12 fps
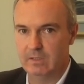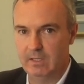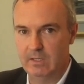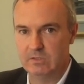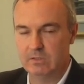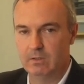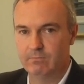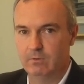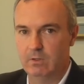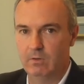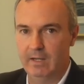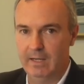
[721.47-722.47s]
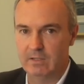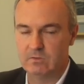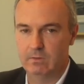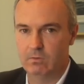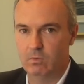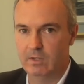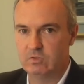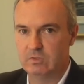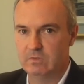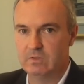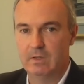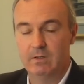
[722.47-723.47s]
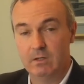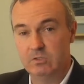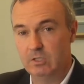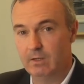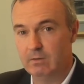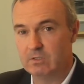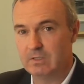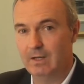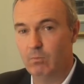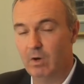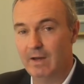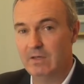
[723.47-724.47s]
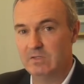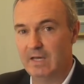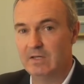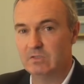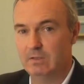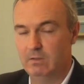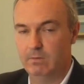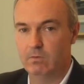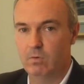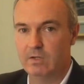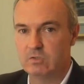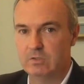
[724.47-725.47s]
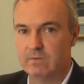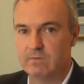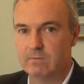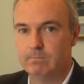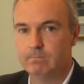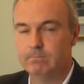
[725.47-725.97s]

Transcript: easier for you to answer the questions because you understand why he's asking you the questions.